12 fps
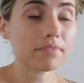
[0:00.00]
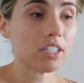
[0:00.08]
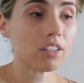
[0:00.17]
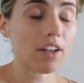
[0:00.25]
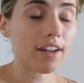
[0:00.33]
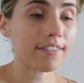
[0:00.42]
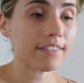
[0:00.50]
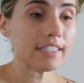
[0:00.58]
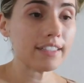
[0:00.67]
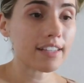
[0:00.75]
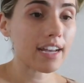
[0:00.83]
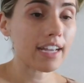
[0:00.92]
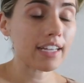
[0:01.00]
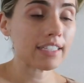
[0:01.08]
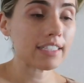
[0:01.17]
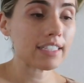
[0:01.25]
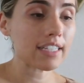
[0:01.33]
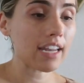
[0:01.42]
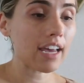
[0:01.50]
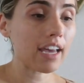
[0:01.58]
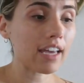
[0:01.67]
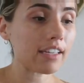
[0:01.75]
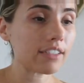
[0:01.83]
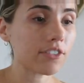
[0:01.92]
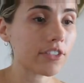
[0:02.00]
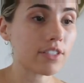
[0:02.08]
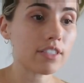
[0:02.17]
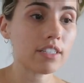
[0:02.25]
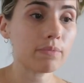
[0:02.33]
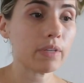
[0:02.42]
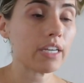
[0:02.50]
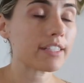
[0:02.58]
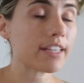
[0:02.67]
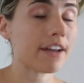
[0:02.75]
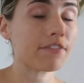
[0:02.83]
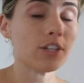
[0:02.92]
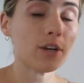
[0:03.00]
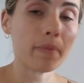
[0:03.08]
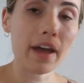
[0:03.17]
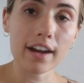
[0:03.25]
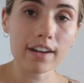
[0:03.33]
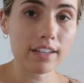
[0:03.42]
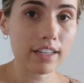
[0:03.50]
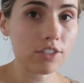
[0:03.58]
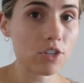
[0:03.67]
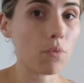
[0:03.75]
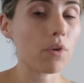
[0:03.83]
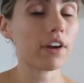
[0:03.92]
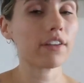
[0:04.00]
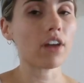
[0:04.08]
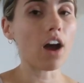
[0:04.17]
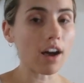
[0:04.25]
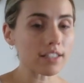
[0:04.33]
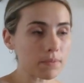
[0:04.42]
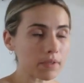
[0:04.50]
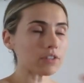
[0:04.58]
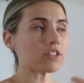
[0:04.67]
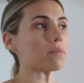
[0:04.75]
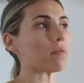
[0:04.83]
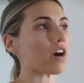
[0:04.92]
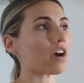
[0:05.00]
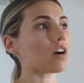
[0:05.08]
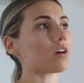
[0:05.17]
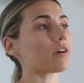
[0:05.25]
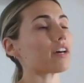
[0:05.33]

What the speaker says: a lot of anxiety today just because I have to go back to work at the hospital tomorrow.